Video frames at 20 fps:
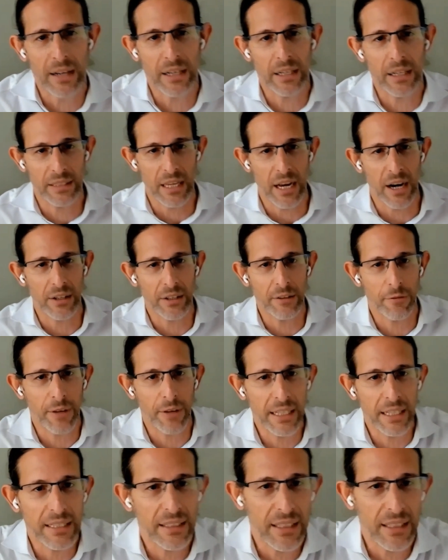there are
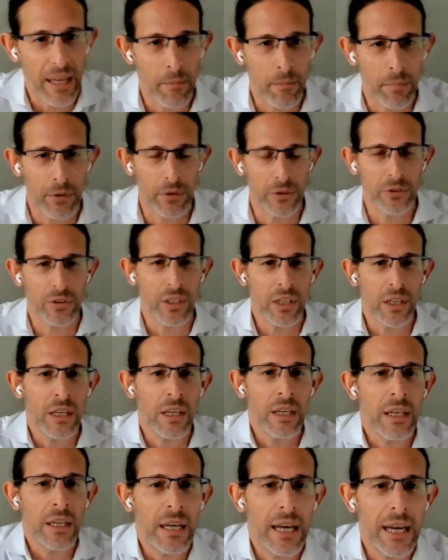inflated numbers
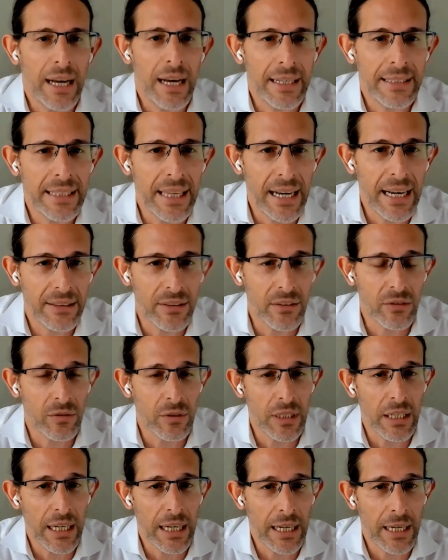that
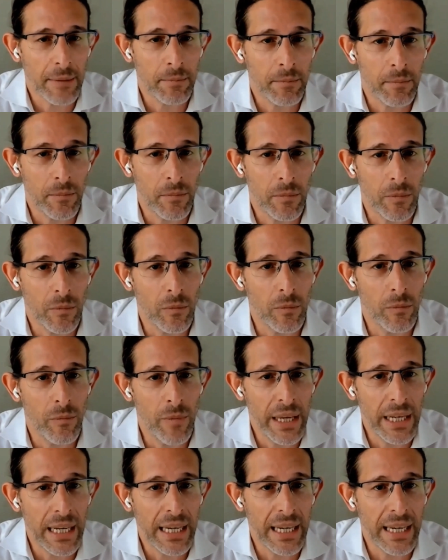
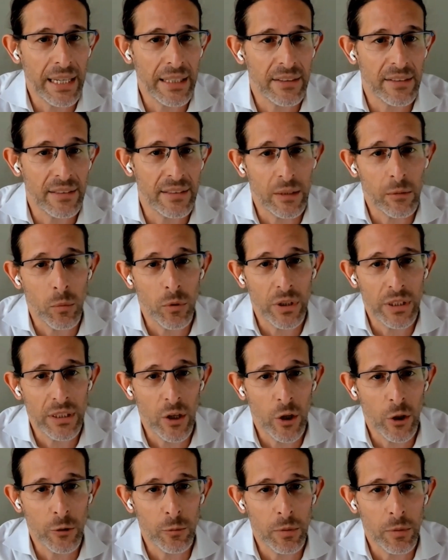many kids that were in the
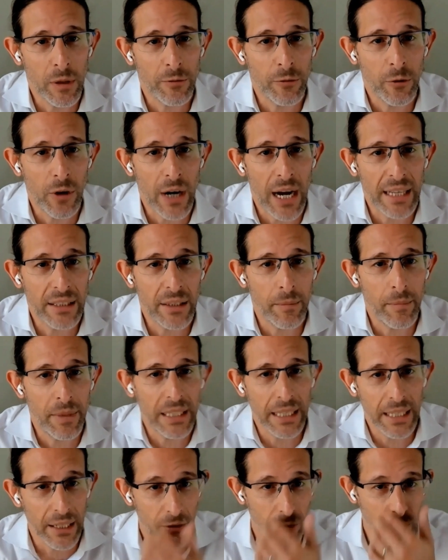hospital for other
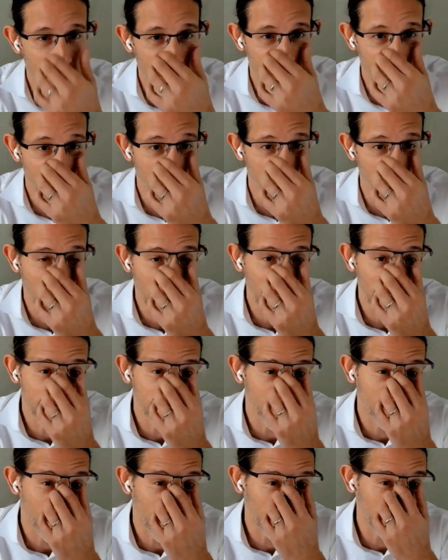medical reasons were
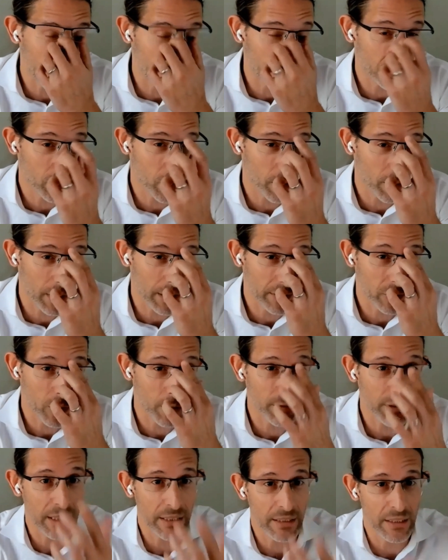classified as
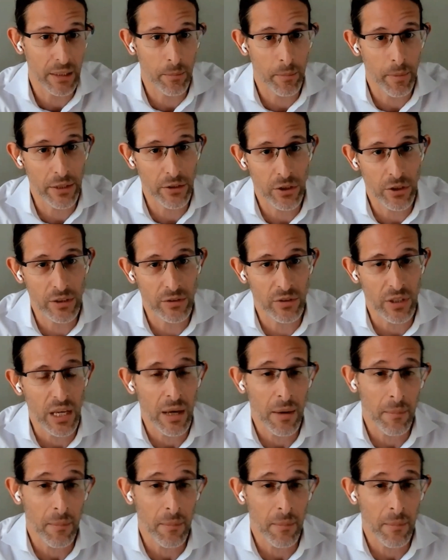COVID-19 patients.